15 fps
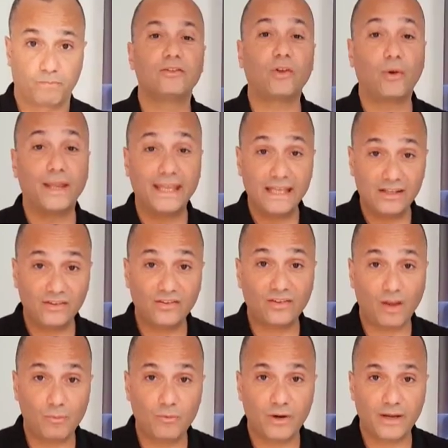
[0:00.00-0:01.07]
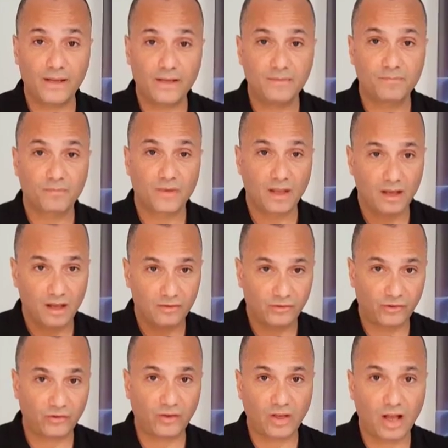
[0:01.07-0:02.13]
So in summary,
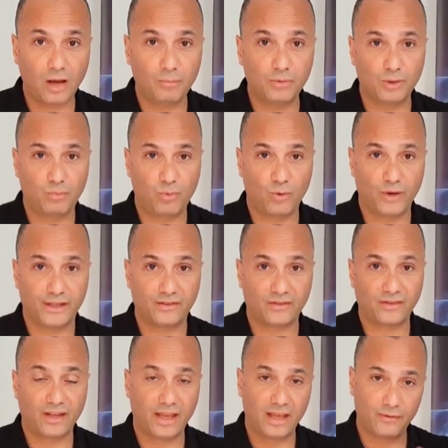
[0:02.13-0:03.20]
just a couple of points.